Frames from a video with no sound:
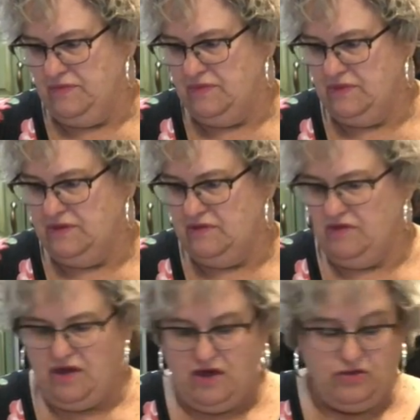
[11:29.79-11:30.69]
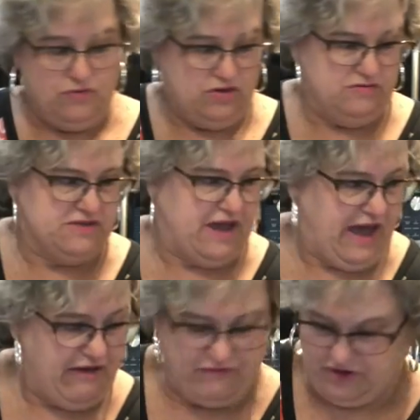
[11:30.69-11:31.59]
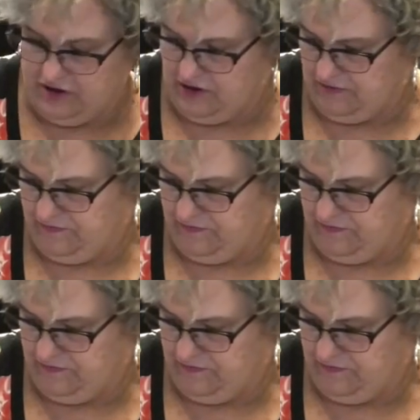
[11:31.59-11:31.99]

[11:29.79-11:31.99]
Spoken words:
And the other one used a 1/2 cup.